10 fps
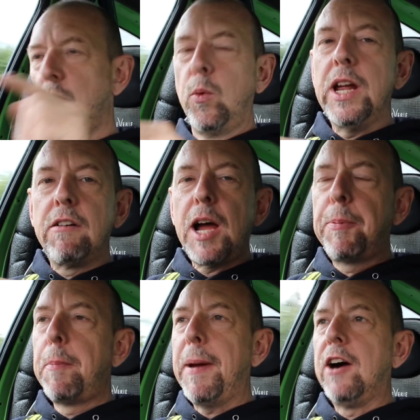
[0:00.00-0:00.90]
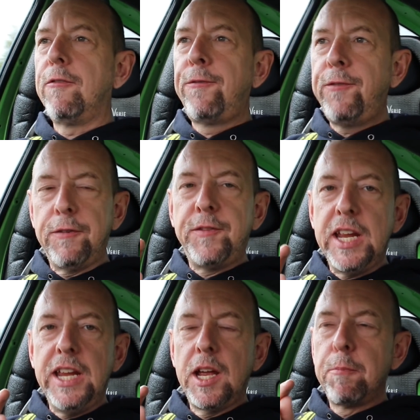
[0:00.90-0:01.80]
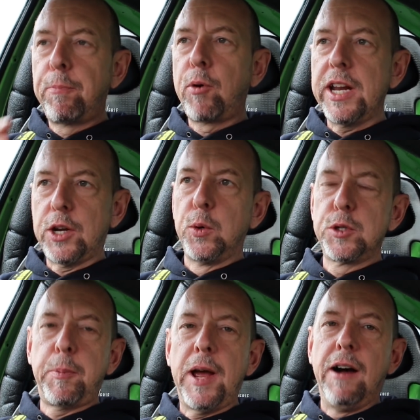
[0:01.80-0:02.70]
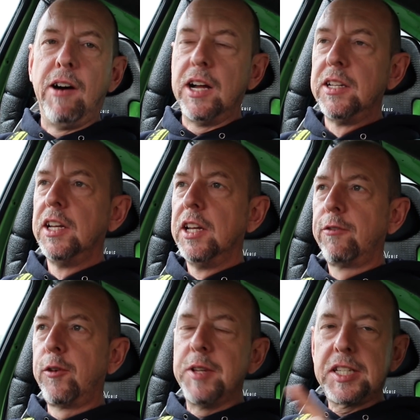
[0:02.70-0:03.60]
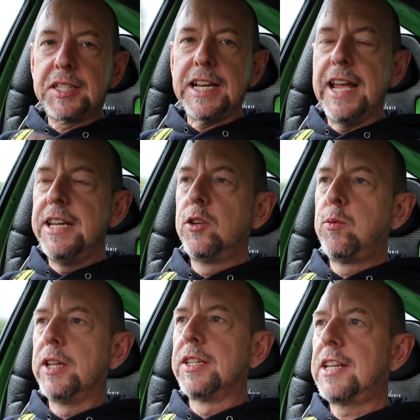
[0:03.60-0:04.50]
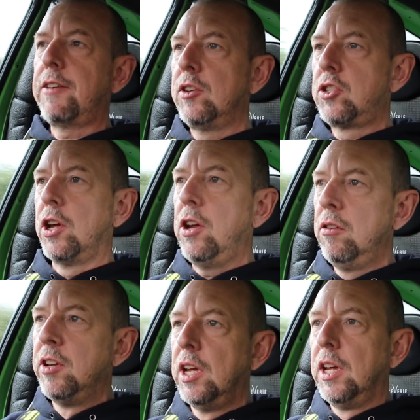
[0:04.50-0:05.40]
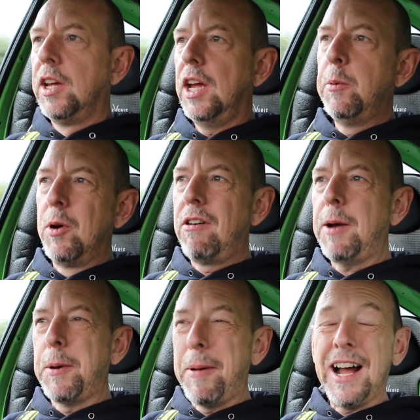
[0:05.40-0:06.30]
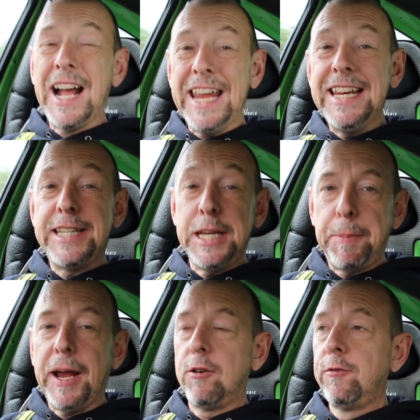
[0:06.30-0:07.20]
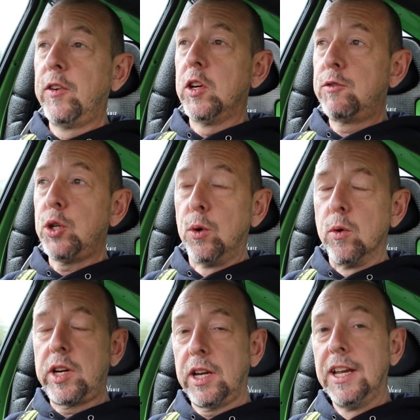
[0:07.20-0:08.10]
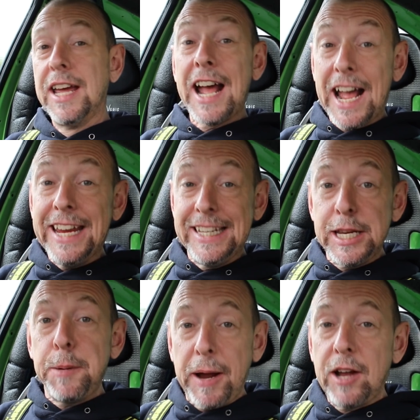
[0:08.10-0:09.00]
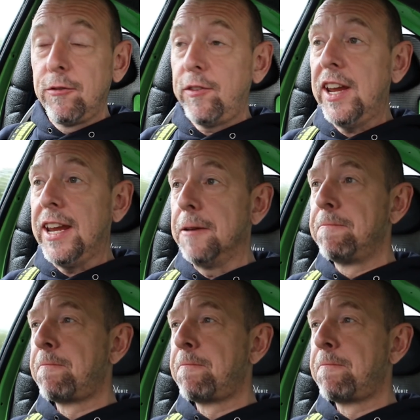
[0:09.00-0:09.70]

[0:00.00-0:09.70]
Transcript: So we're up about 50 brake horsepower from the standard 172, and we're up about 80 pound-foot of torque, 80 pound-feet,